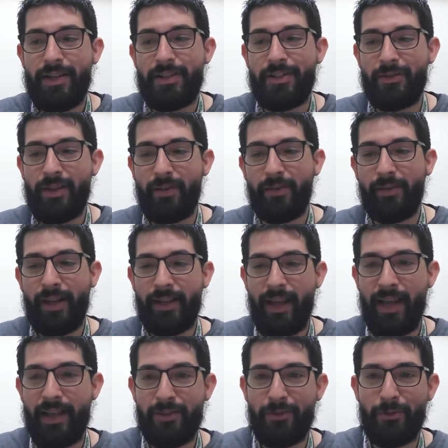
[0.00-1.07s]
So they were like,
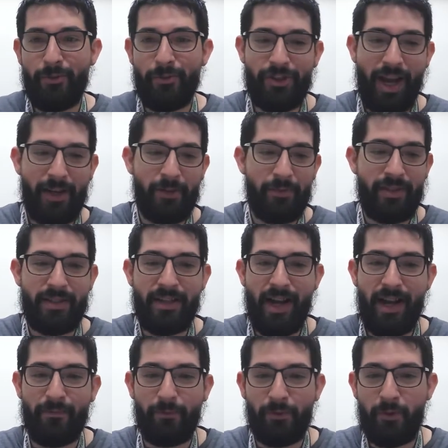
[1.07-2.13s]
"Hey, you shadow this
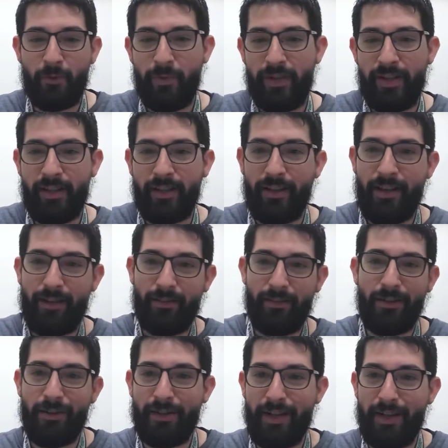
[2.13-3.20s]
guy for a week,
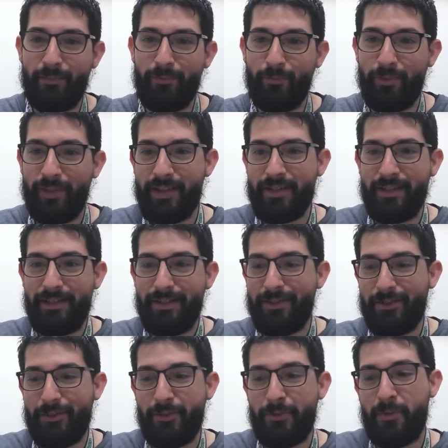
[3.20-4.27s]
learn him what he's going to
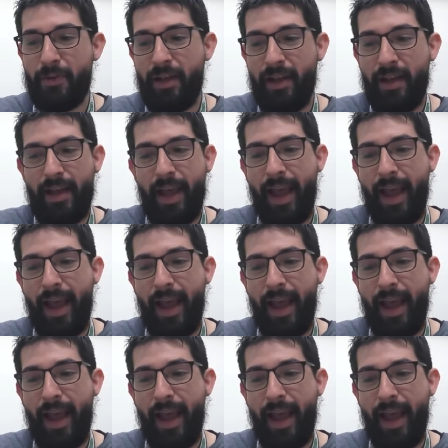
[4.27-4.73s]
do.